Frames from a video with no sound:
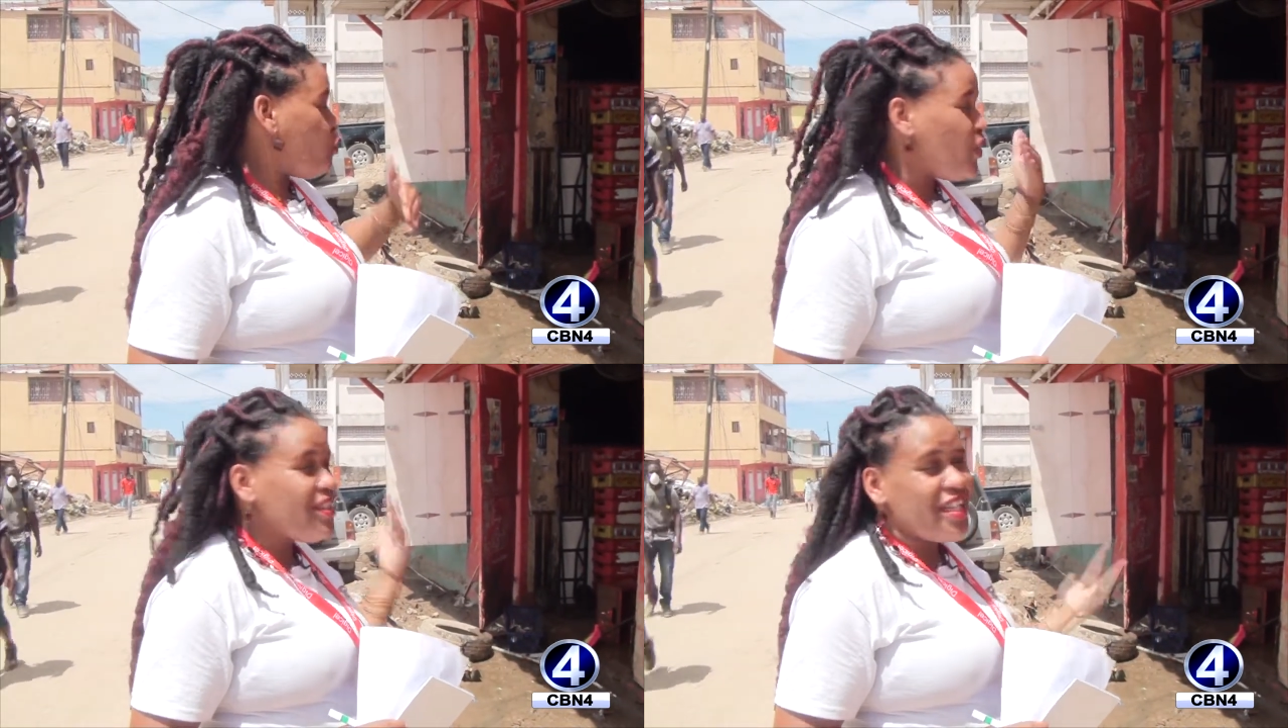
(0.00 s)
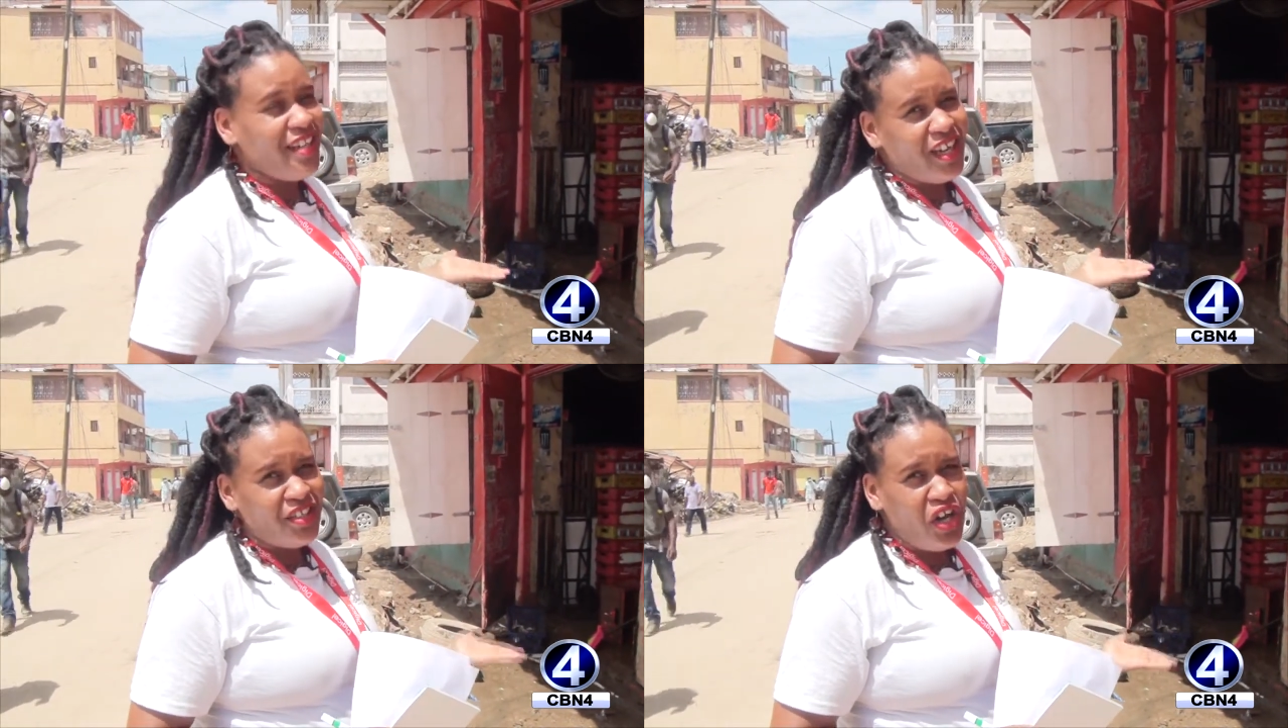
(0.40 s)

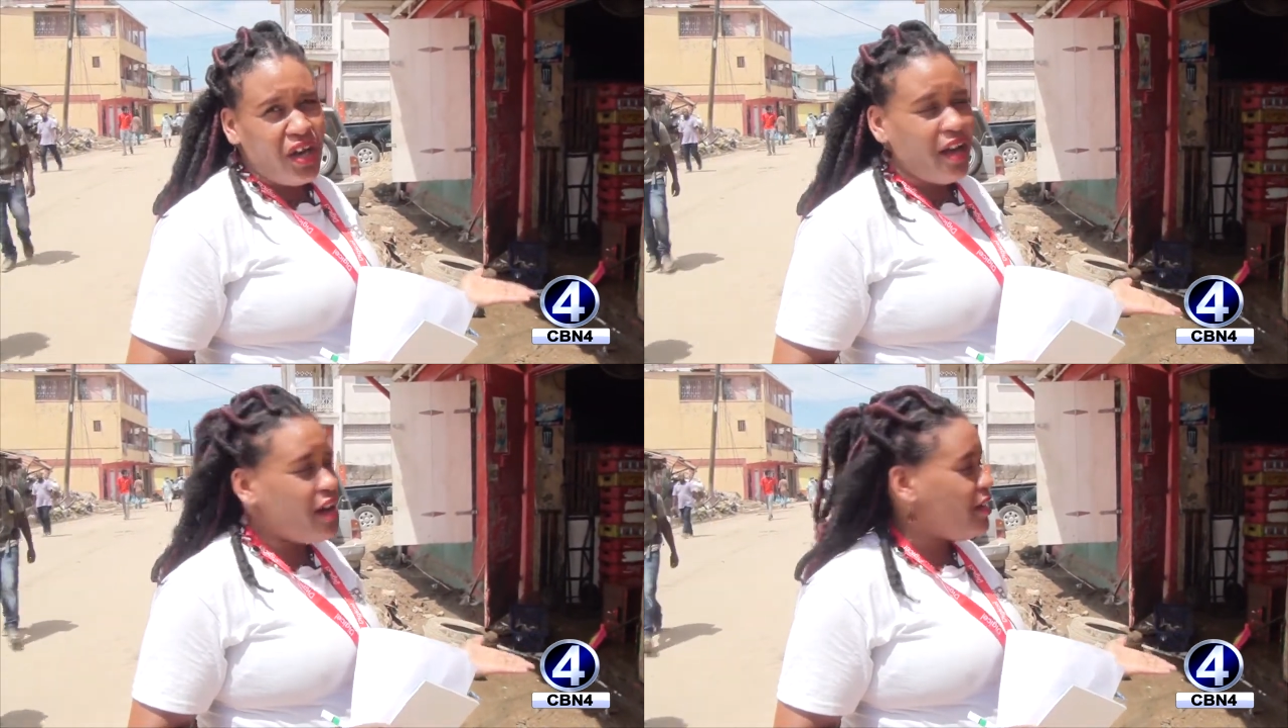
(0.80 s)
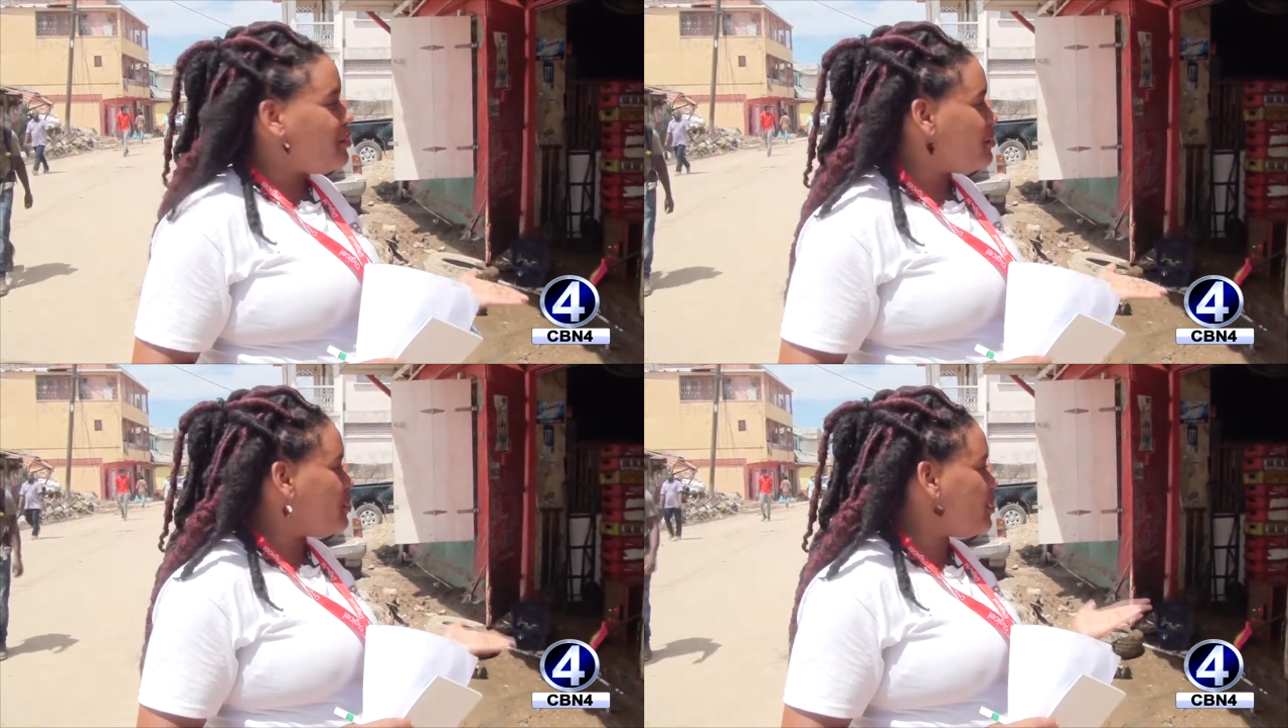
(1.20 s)
within a
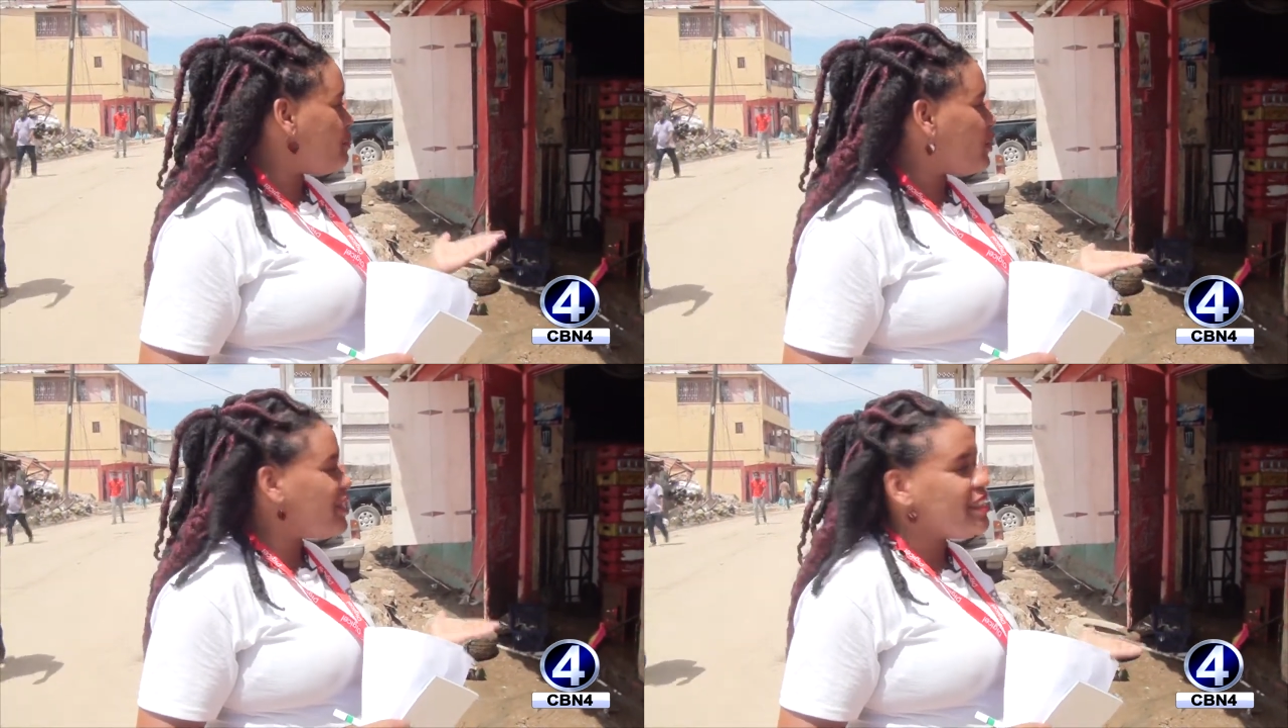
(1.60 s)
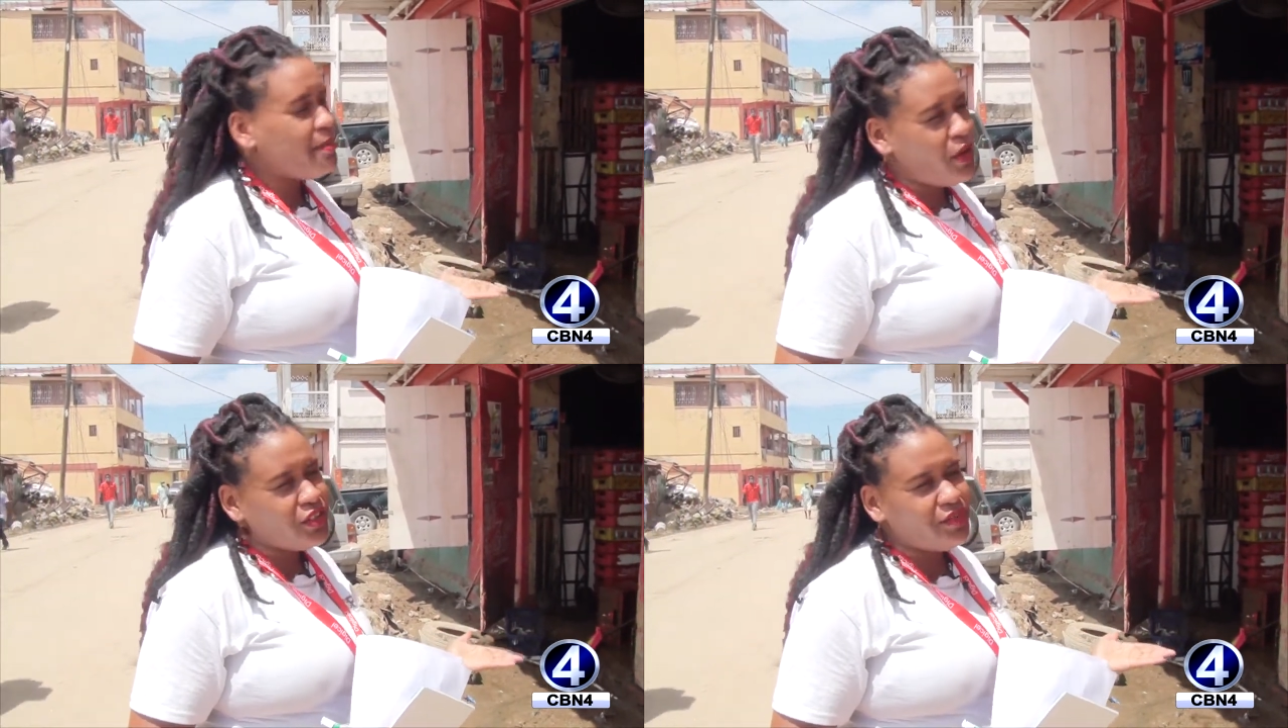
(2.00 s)
uh, stipulated
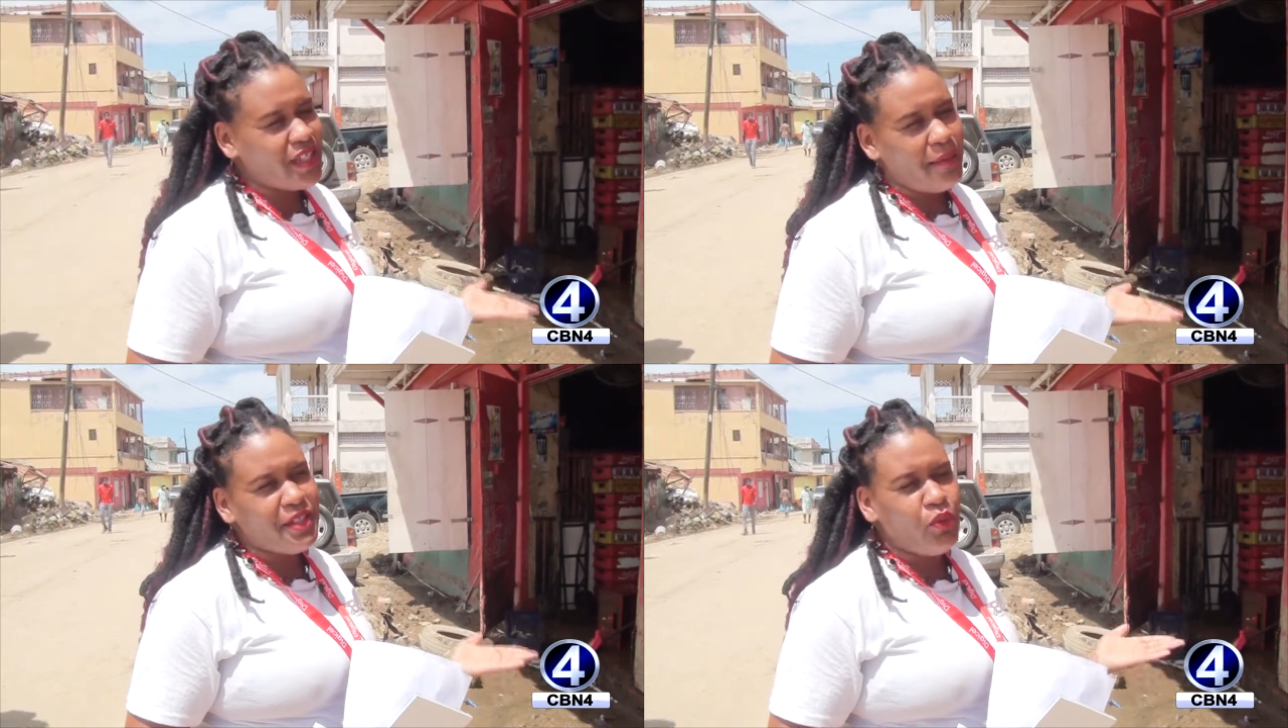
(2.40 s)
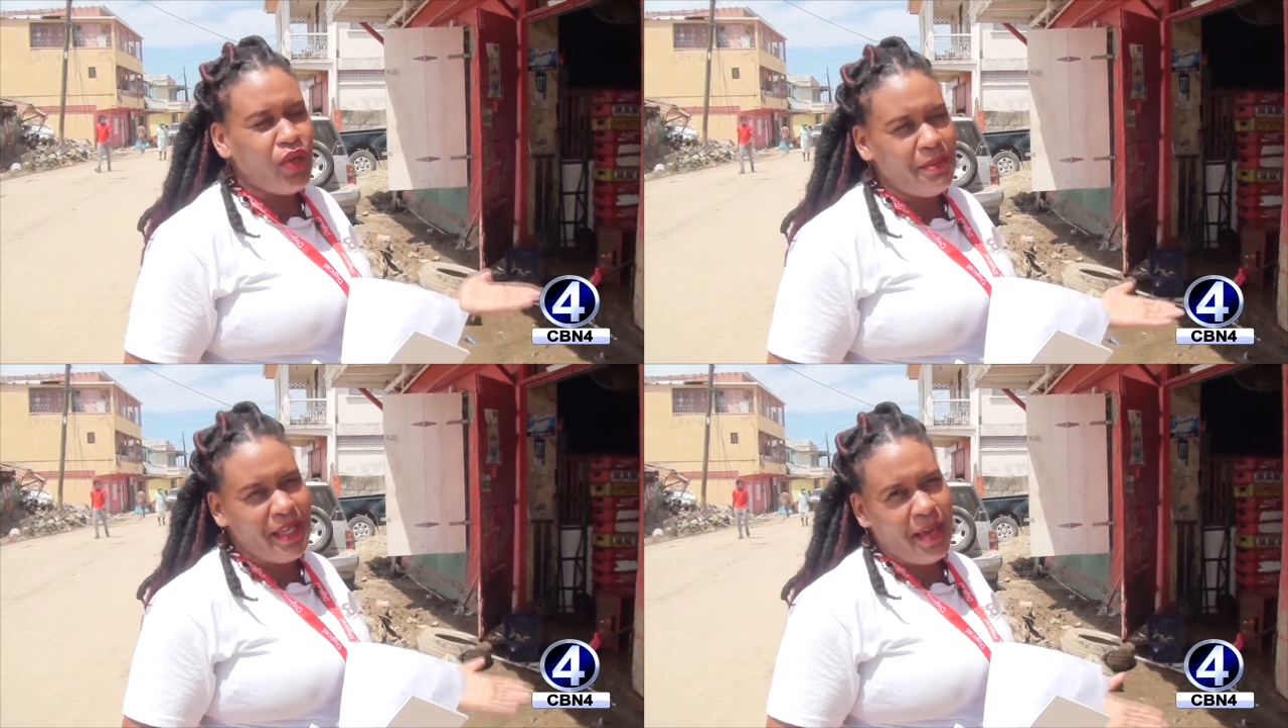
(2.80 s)
amount of time they
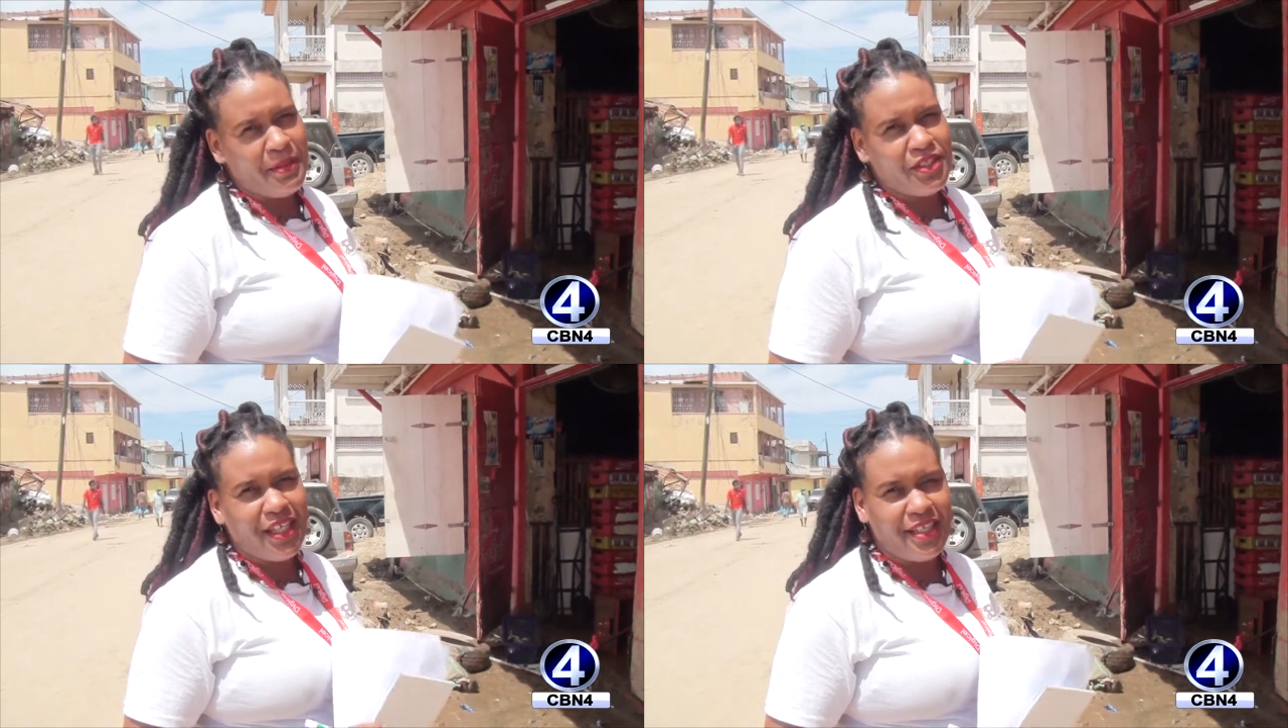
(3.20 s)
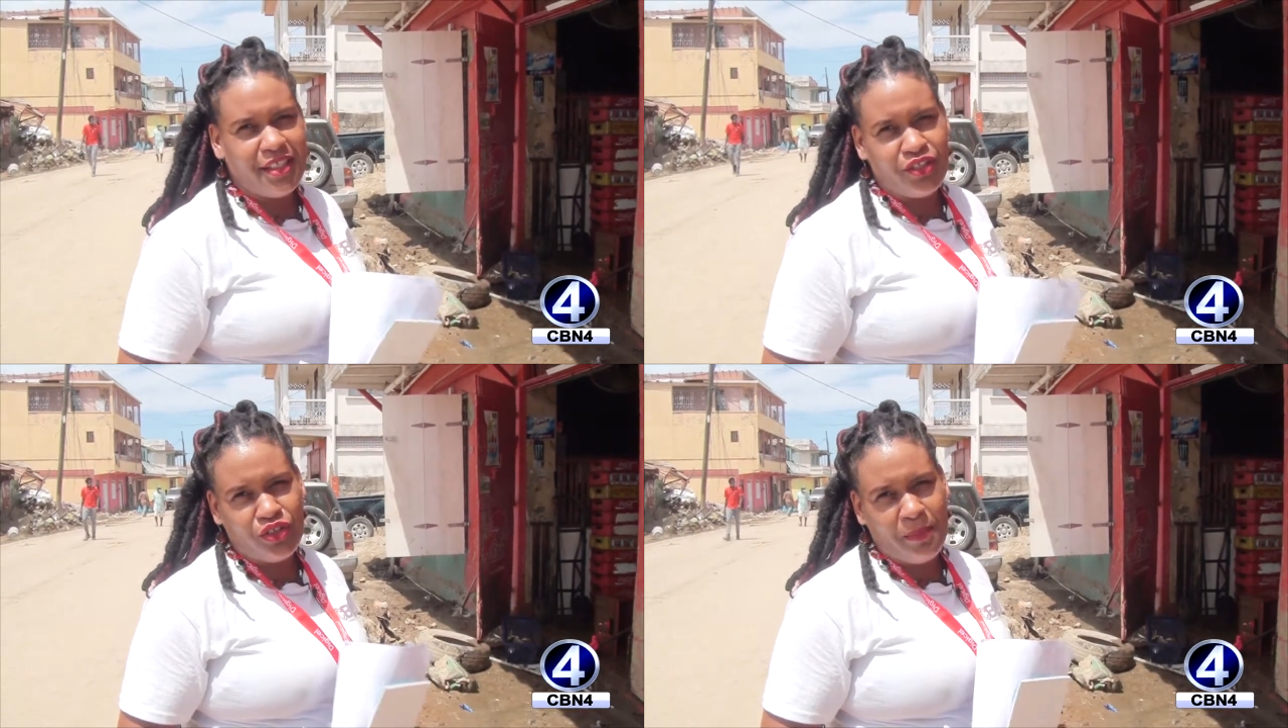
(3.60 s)
will be able to cater to